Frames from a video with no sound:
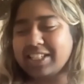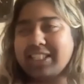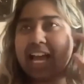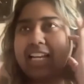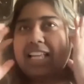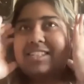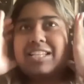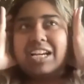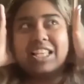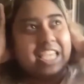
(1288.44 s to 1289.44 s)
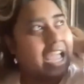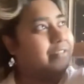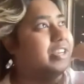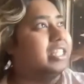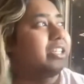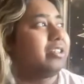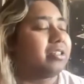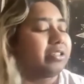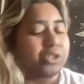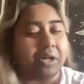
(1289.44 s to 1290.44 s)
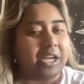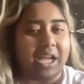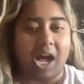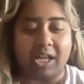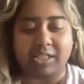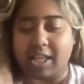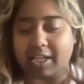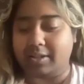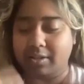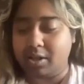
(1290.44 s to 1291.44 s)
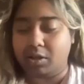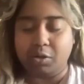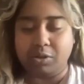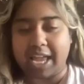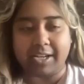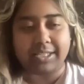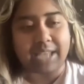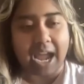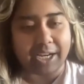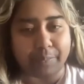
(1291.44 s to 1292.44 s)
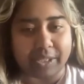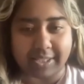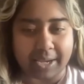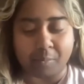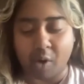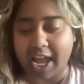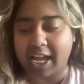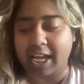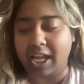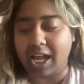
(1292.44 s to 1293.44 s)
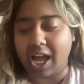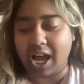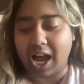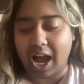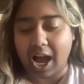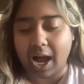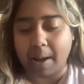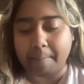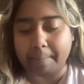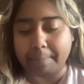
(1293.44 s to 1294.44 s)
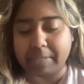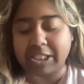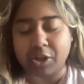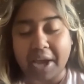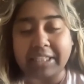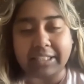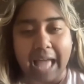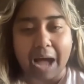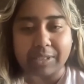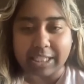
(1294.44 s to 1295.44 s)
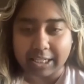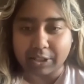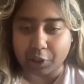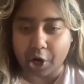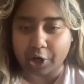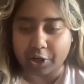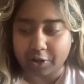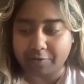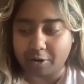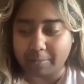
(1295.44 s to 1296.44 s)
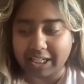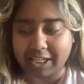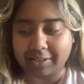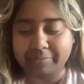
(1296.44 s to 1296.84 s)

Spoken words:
just not necessarily every single like loose end is tied up the same way. But so I think that was like a little harder for Mina.